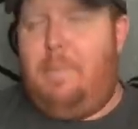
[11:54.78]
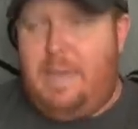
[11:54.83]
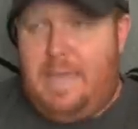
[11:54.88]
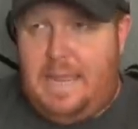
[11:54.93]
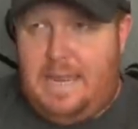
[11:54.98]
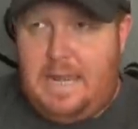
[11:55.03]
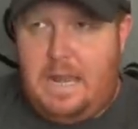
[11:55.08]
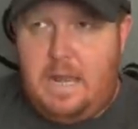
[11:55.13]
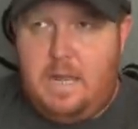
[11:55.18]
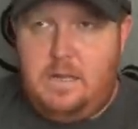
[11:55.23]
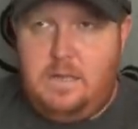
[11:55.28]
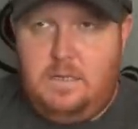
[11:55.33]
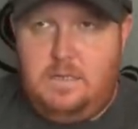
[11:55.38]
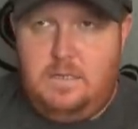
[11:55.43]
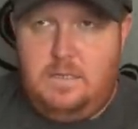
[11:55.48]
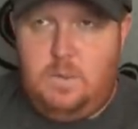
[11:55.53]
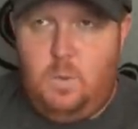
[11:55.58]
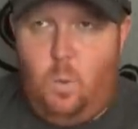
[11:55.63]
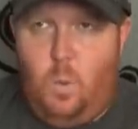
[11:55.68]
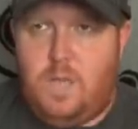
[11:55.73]
Heenan
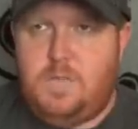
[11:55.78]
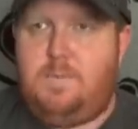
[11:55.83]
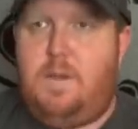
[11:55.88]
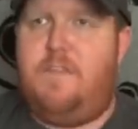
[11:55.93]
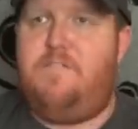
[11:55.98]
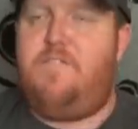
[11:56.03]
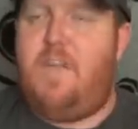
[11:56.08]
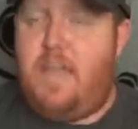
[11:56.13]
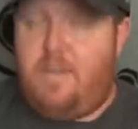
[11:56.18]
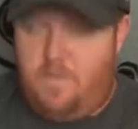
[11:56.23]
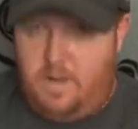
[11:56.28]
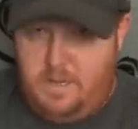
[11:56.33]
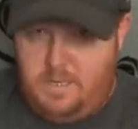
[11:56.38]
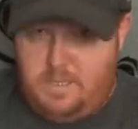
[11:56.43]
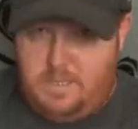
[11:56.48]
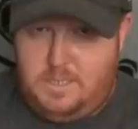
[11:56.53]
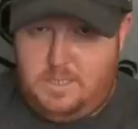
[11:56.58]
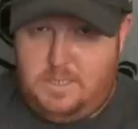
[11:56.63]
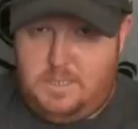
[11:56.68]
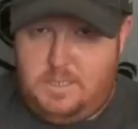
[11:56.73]
was my
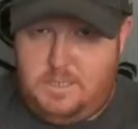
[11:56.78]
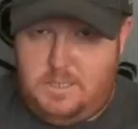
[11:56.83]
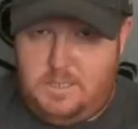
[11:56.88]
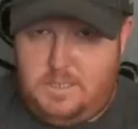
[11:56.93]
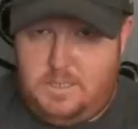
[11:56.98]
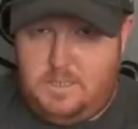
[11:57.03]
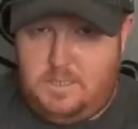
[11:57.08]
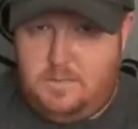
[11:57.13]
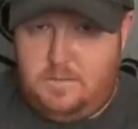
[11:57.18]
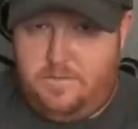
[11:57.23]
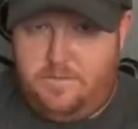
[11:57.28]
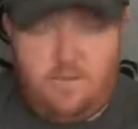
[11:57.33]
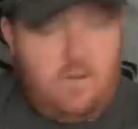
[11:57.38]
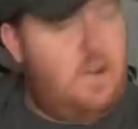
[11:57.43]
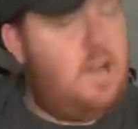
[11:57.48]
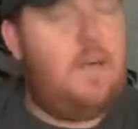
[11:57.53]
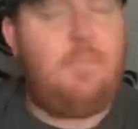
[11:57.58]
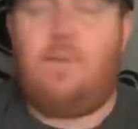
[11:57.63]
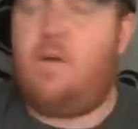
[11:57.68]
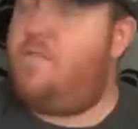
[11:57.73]
favorite for
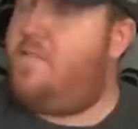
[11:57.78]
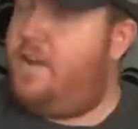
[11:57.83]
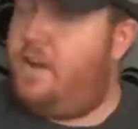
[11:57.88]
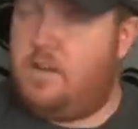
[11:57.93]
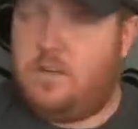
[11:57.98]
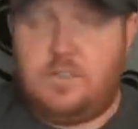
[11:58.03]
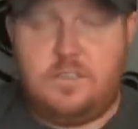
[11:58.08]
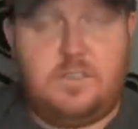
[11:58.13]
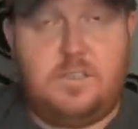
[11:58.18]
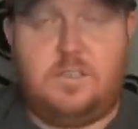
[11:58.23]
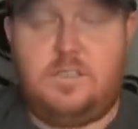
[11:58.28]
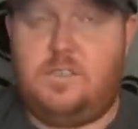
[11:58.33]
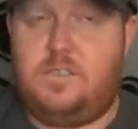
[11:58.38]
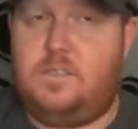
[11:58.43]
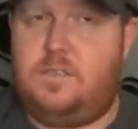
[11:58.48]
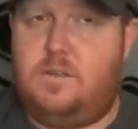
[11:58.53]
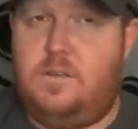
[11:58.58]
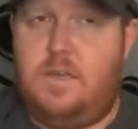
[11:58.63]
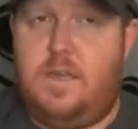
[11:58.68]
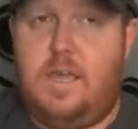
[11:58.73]
a number of
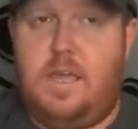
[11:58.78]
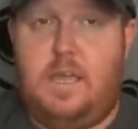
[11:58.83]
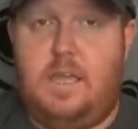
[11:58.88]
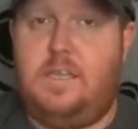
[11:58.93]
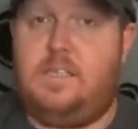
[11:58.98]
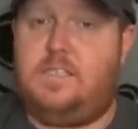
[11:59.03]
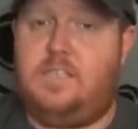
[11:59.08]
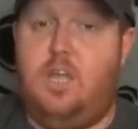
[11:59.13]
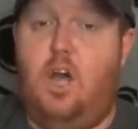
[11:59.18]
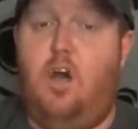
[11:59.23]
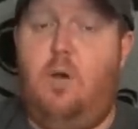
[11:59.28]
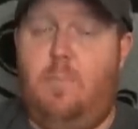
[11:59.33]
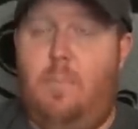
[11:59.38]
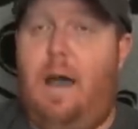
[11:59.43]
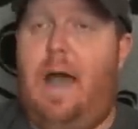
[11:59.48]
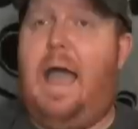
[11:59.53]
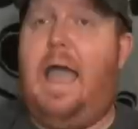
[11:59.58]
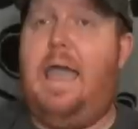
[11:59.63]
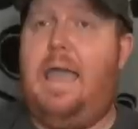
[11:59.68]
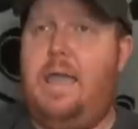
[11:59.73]
years. He's still
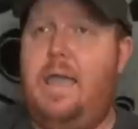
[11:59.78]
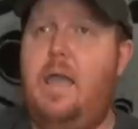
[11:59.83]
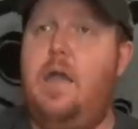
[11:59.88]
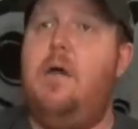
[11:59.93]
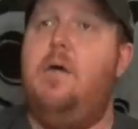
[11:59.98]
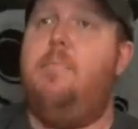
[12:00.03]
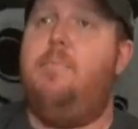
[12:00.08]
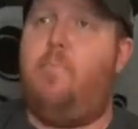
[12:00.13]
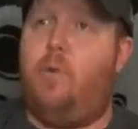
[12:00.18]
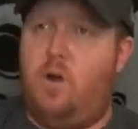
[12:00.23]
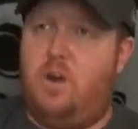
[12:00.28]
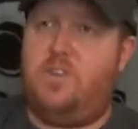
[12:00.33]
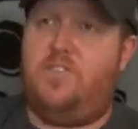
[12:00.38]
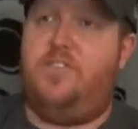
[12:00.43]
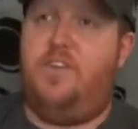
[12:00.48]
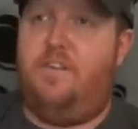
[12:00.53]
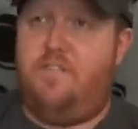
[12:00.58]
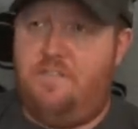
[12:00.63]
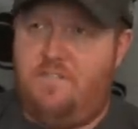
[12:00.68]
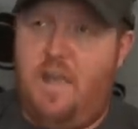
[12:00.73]
my
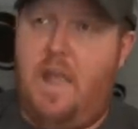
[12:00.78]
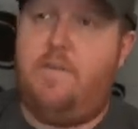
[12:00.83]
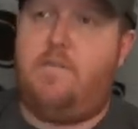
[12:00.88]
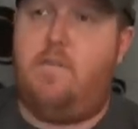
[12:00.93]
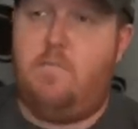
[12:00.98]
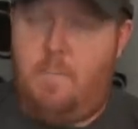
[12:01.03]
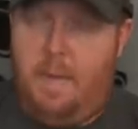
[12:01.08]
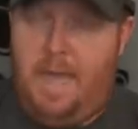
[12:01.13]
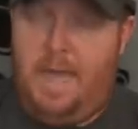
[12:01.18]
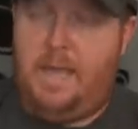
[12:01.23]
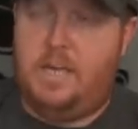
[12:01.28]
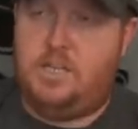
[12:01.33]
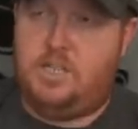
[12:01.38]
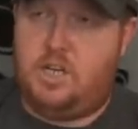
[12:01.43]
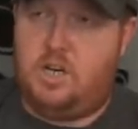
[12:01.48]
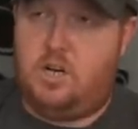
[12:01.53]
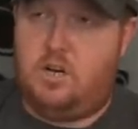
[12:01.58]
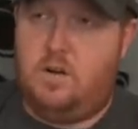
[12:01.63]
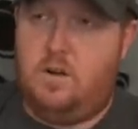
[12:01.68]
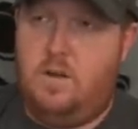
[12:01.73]
personal favorite
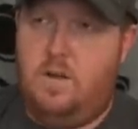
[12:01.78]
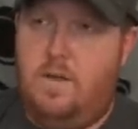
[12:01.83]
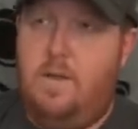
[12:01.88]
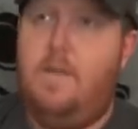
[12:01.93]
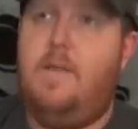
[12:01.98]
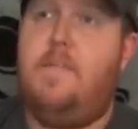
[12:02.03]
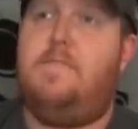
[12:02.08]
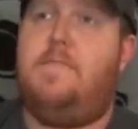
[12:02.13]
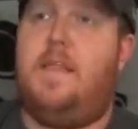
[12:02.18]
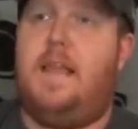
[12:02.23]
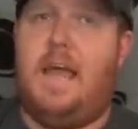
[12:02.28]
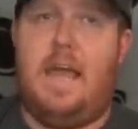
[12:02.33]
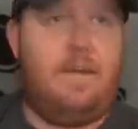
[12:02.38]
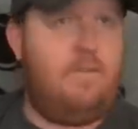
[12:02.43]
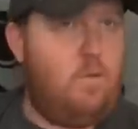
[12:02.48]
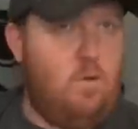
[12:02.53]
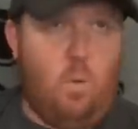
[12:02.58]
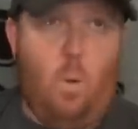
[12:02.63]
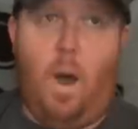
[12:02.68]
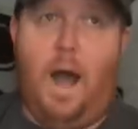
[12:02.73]
manager that I
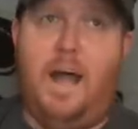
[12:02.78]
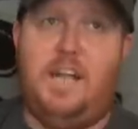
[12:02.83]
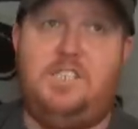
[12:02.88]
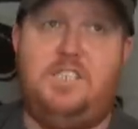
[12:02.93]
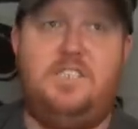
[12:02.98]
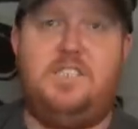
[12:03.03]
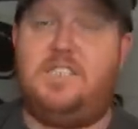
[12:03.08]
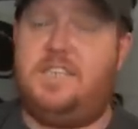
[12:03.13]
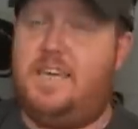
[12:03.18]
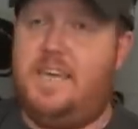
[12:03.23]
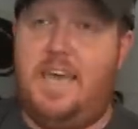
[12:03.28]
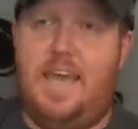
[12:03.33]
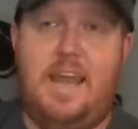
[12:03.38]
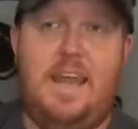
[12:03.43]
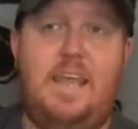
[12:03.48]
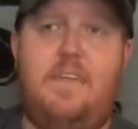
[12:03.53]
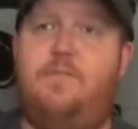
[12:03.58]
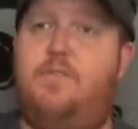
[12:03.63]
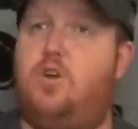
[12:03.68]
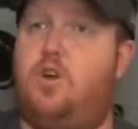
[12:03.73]
ever watched as a
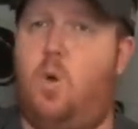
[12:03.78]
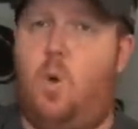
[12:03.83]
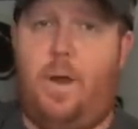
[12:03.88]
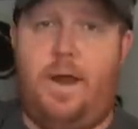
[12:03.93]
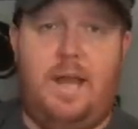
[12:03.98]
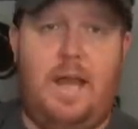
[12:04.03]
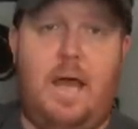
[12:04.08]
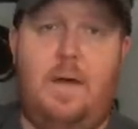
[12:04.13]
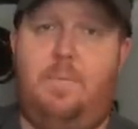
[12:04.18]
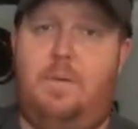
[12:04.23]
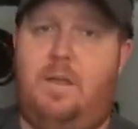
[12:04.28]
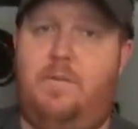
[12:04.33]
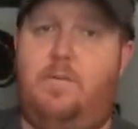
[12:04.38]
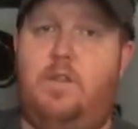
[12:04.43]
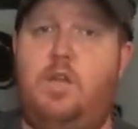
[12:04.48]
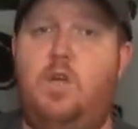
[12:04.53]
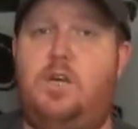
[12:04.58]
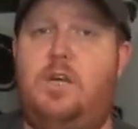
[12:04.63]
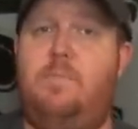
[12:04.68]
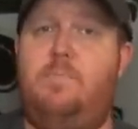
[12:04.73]
kid, even growing up, and
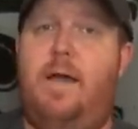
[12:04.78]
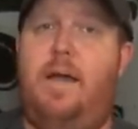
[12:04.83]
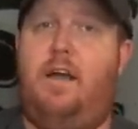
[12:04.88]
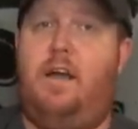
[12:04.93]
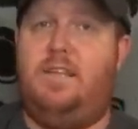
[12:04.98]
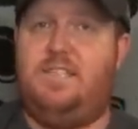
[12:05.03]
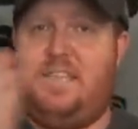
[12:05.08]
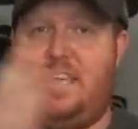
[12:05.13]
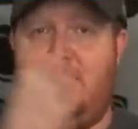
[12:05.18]
even looking back on